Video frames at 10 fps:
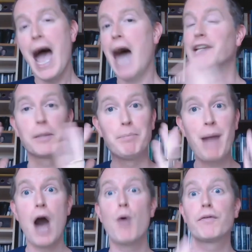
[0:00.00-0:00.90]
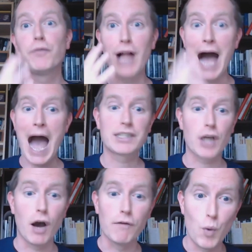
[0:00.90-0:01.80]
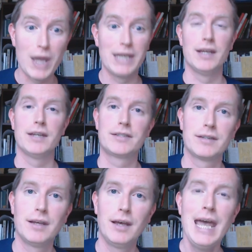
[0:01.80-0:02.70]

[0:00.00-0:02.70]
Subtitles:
and it's a powerful act of witness.